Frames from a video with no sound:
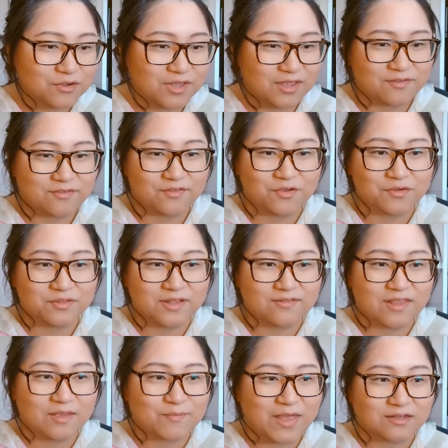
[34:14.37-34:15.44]
Okay, so let's
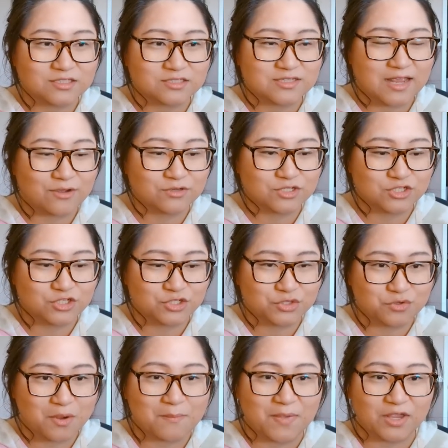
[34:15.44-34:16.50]
get back down
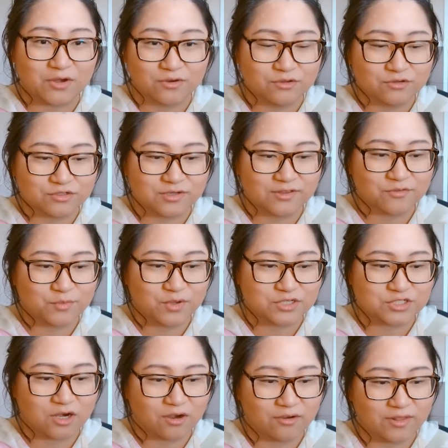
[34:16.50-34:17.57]
to micronutrients,
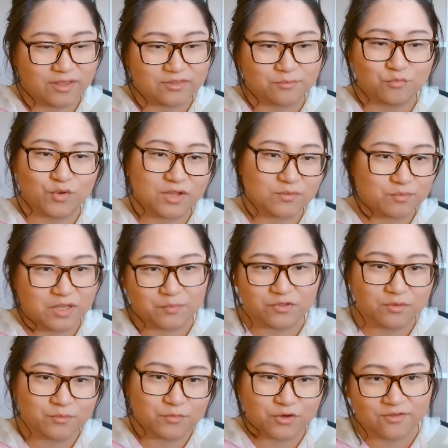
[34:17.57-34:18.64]
which are like what
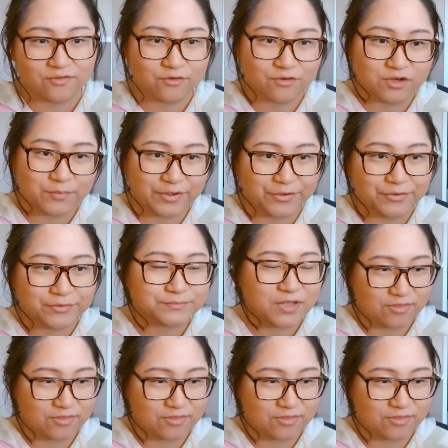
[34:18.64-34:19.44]
people are more concerned about, I